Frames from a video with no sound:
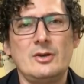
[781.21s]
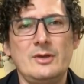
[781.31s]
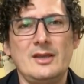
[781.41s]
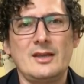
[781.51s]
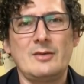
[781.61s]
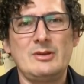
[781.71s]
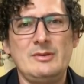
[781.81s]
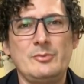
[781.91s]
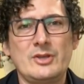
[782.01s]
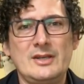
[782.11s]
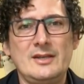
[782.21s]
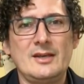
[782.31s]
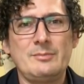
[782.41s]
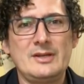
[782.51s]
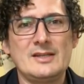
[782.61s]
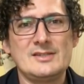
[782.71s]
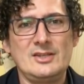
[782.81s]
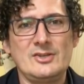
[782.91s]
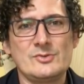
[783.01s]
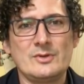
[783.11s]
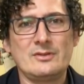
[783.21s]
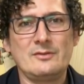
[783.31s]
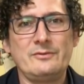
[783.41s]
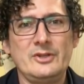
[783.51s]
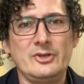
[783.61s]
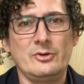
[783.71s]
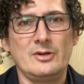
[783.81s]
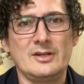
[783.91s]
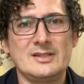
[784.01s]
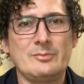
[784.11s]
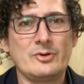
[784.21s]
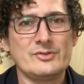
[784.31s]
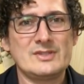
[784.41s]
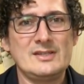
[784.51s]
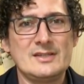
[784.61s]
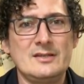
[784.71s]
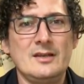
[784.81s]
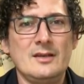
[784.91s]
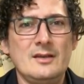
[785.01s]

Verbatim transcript: knowing how many people could end up in I C Us with the flu on a typical season,